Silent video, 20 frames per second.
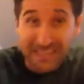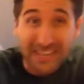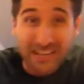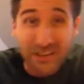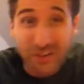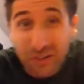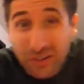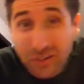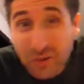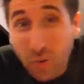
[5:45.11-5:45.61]

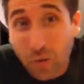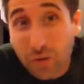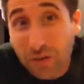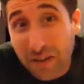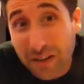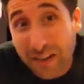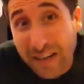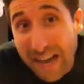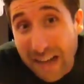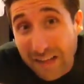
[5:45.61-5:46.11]
Here in
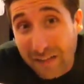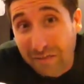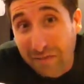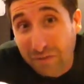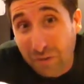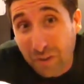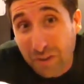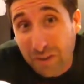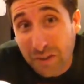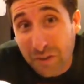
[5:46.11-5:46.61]
Northern
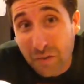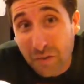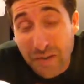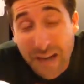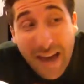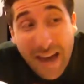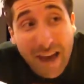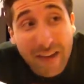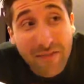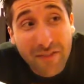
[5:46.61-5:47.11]
California,
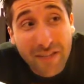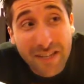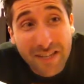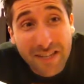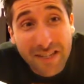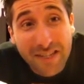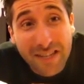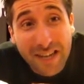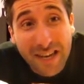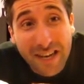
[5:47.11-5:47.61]
we have
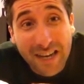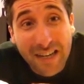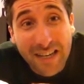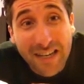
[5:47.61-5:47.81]
this